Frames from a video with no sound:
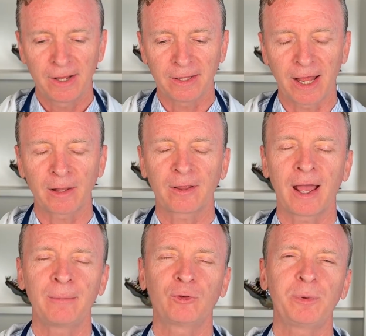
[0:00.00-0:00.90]
A lot of
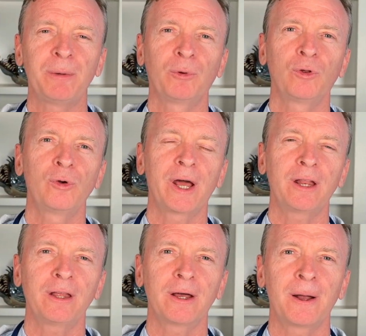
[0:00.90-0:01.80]
times, people who
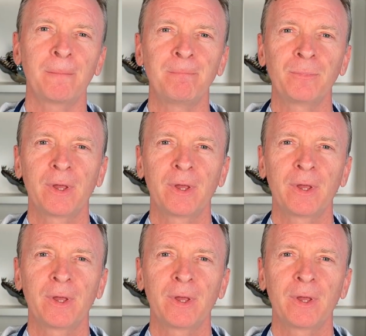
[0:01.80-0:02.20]
get um,